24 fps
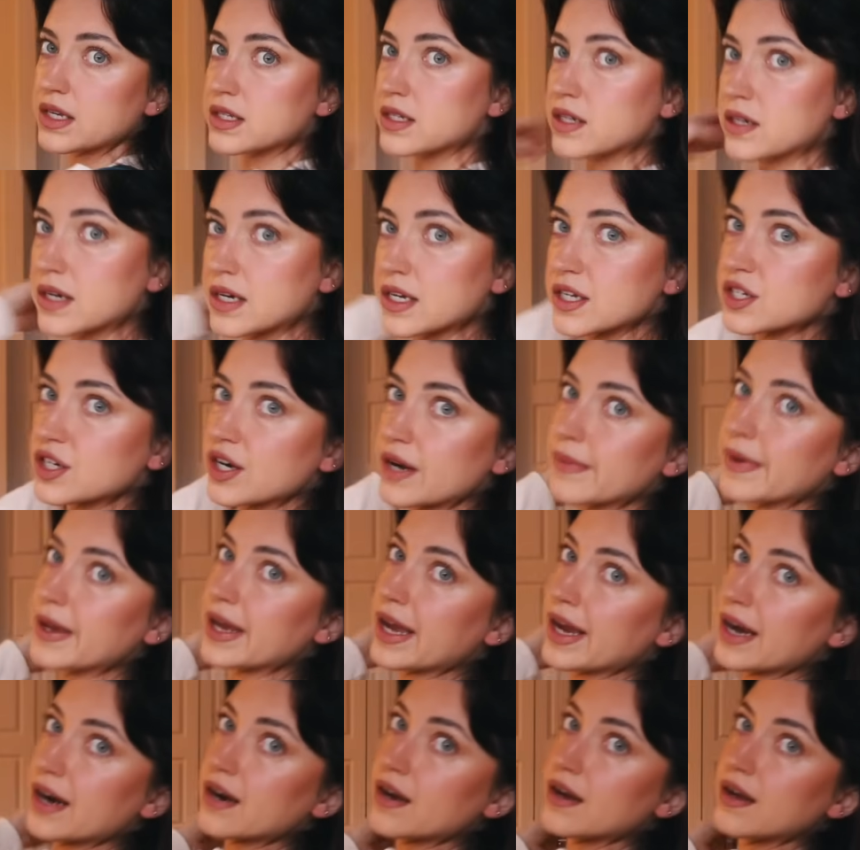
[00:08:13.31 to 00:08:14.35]
Still gotta try my
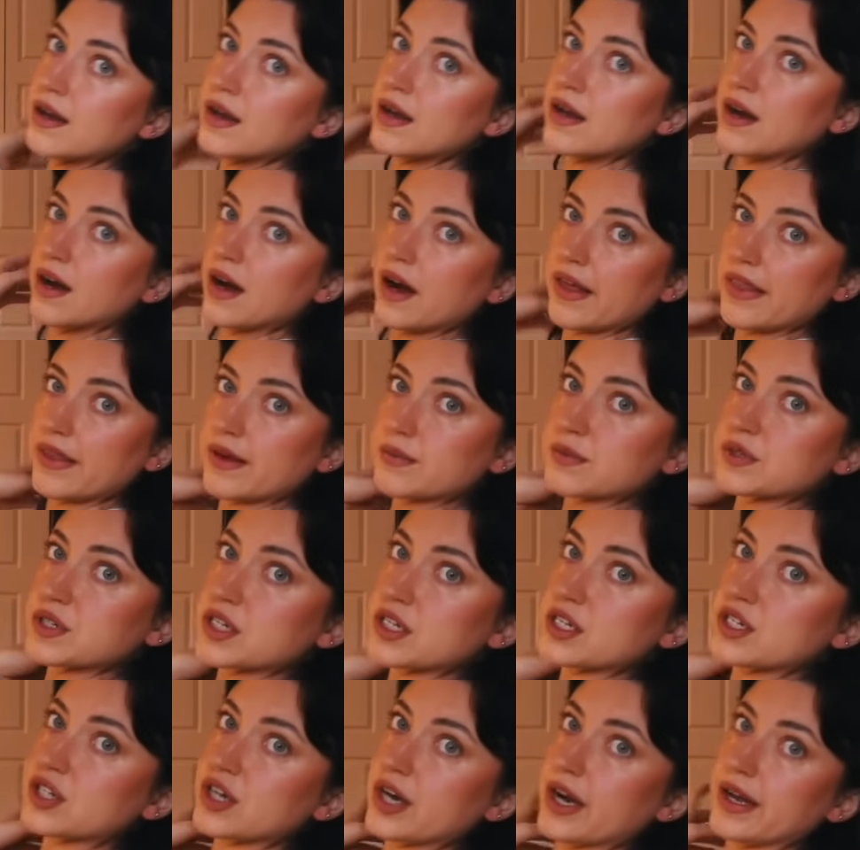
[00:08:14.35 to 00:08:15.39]
hair. I think I'm just
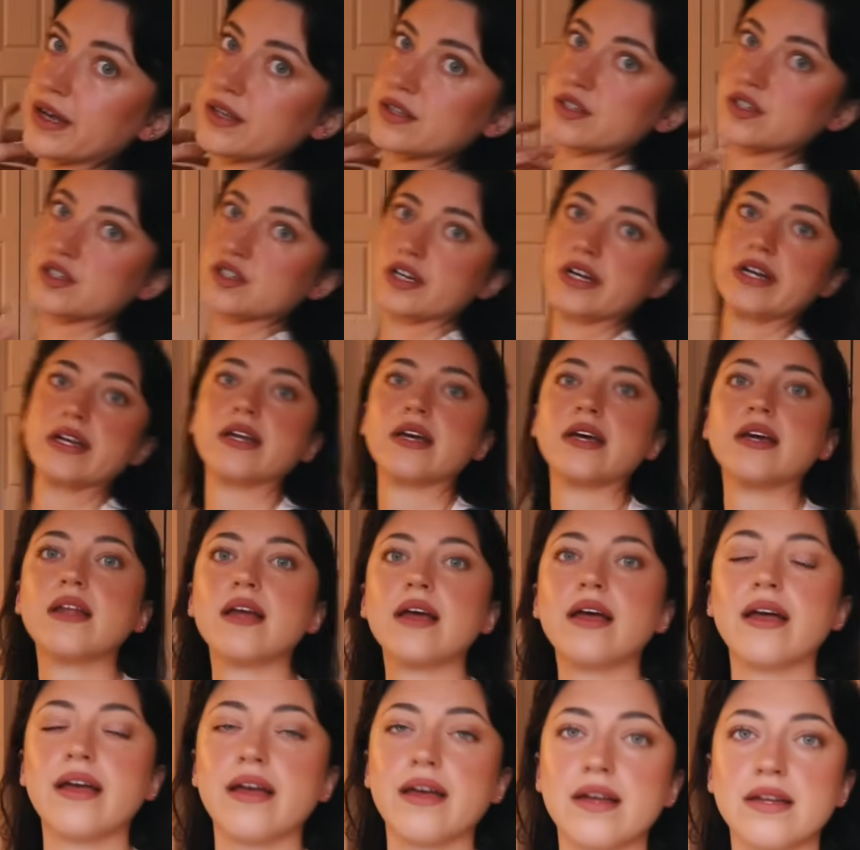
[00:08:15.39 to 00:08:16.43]
gonna dry it and straighten it,
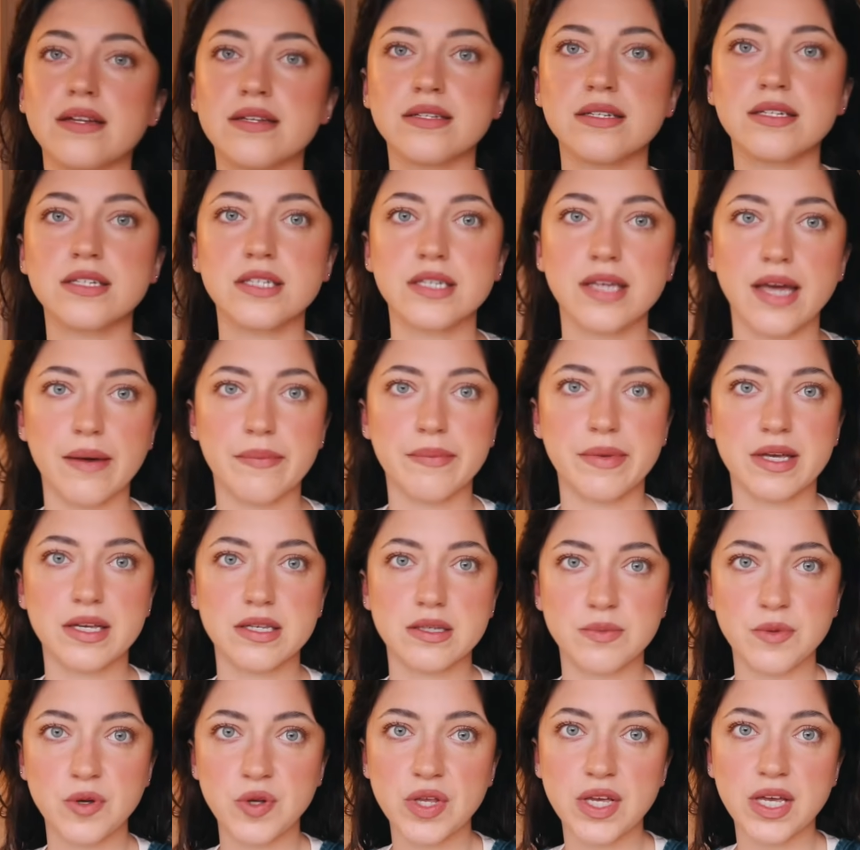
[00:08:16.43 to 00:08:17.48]
and yeah, make a
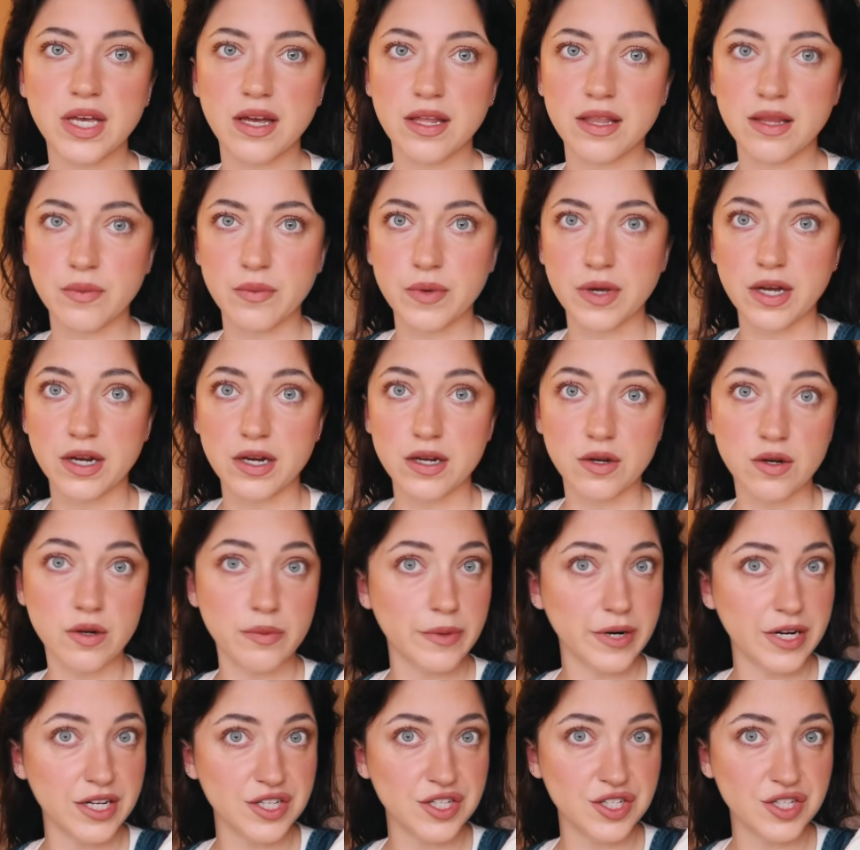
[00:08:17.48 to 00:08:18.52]
smoothie, and then we gotta go to
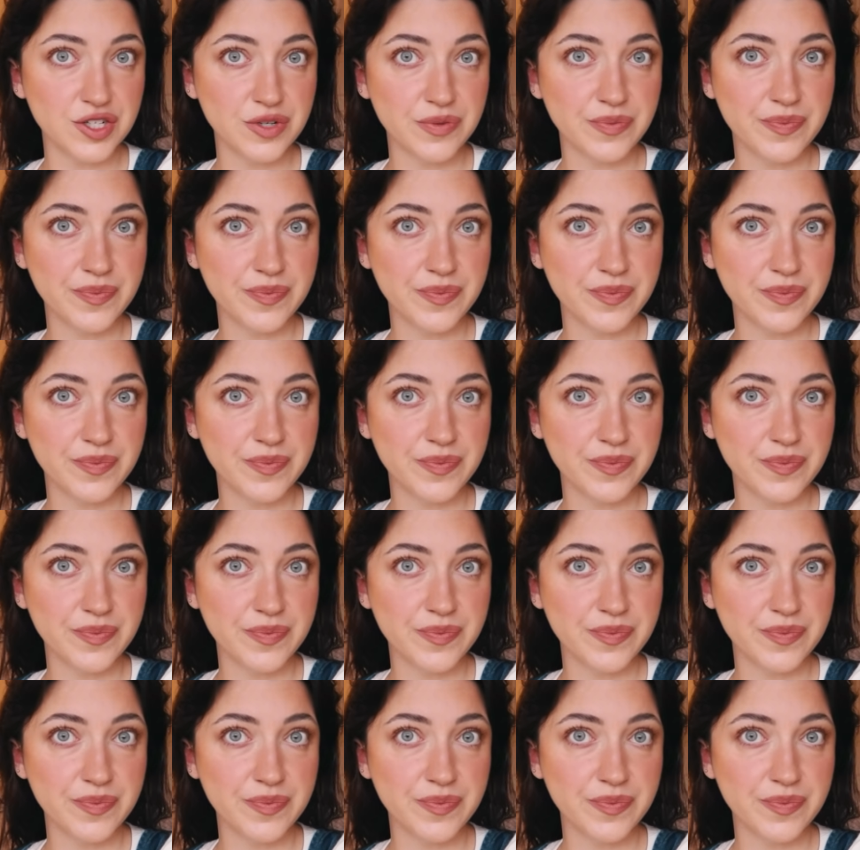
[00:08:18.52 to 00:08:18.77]
brunch.